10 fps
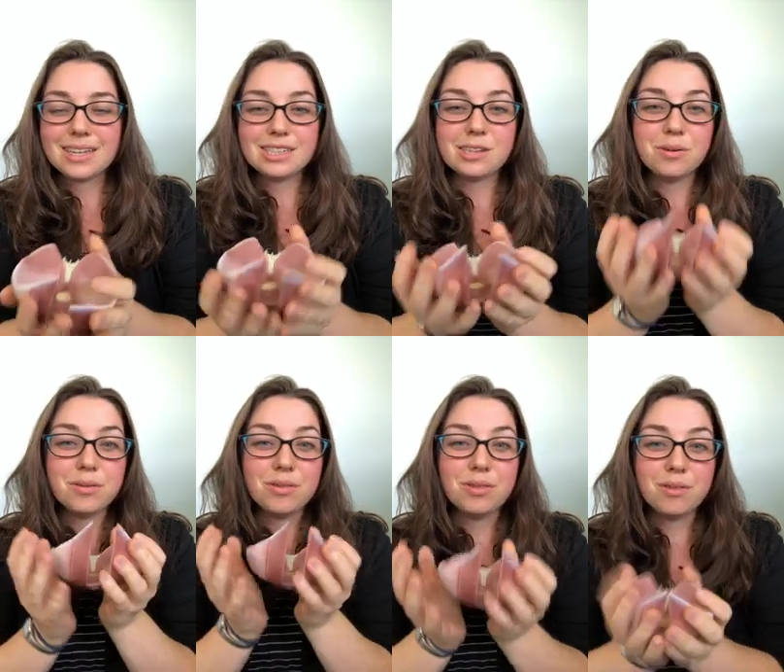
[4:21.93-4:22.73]
So
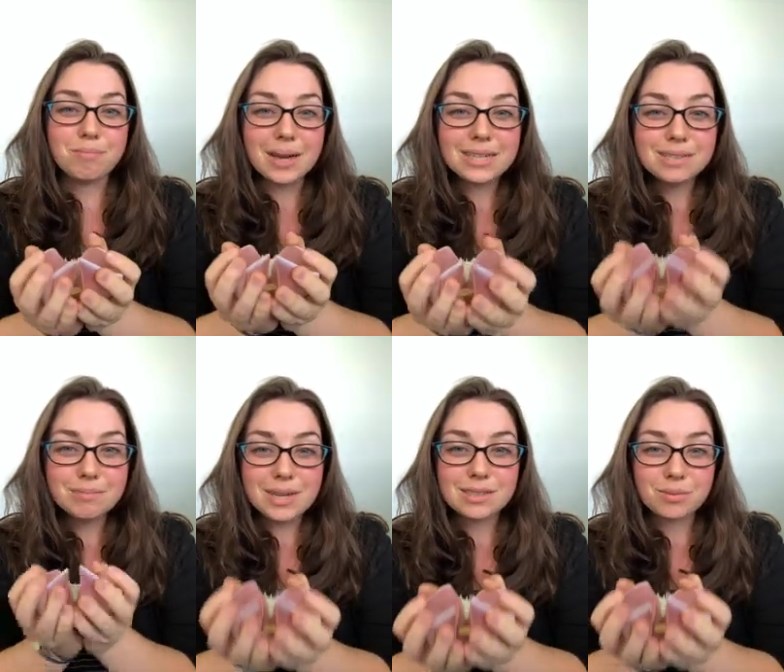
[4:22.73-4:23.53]
the
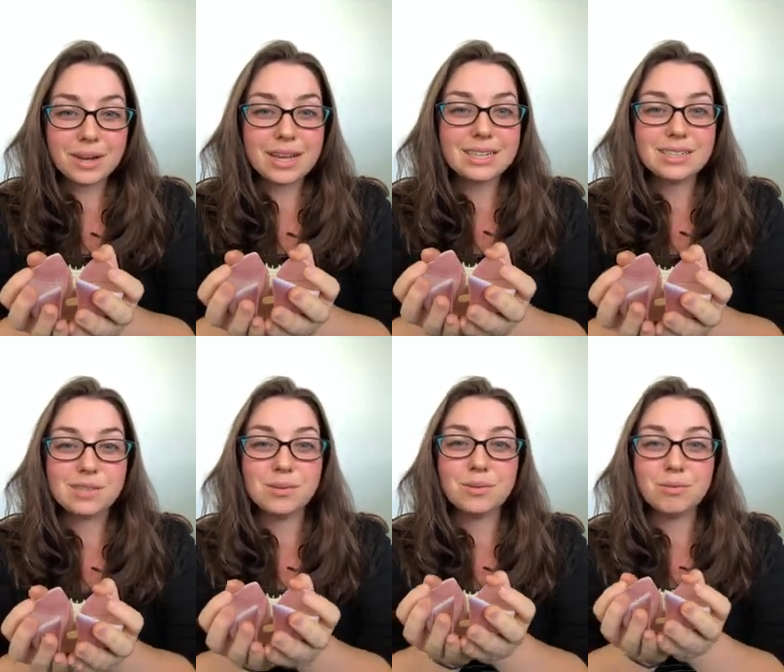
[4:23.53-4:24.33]
best way
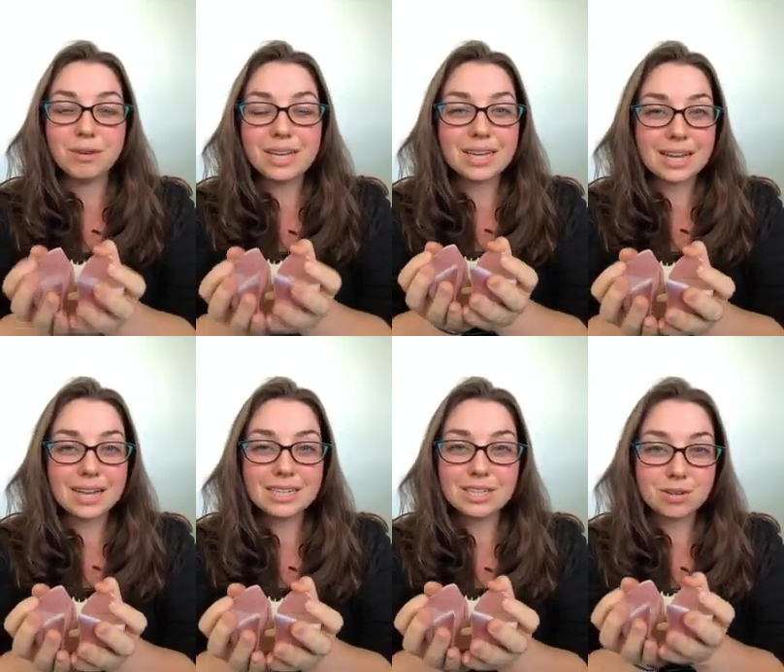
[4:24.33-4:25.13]
to
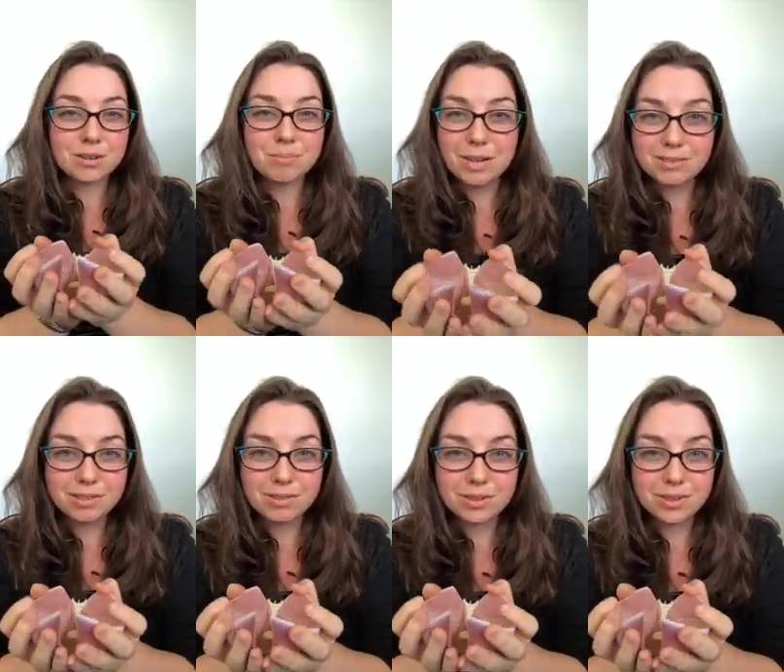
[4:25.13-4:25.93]
reconnect to your pelvic
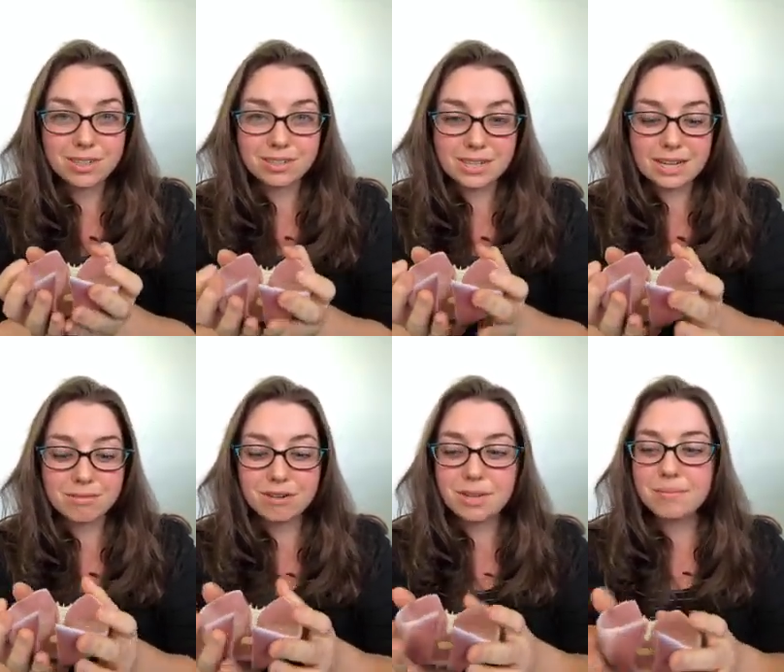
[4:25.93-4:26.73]
floor and your
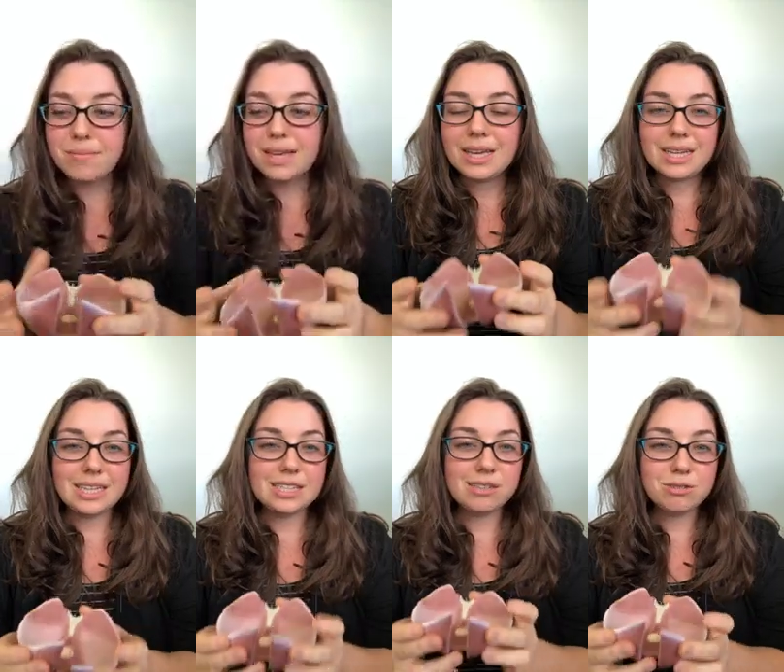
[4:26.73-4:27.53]
diaphragm
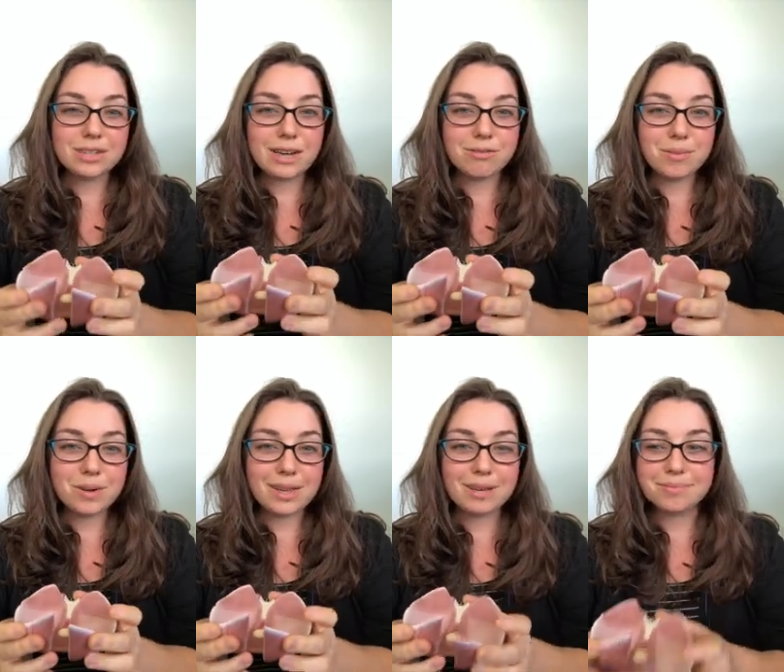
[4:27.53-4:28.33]
is through diaphragm
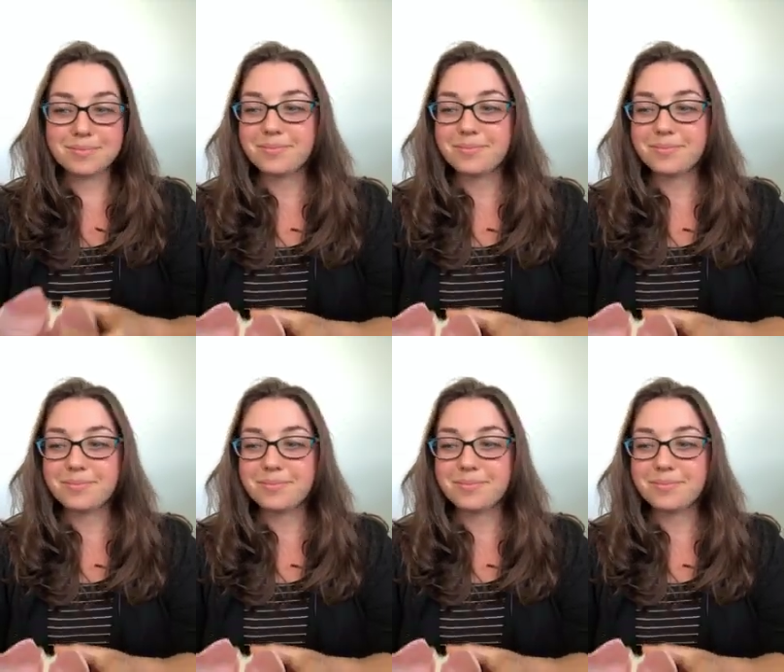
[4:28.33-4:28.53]
breathing.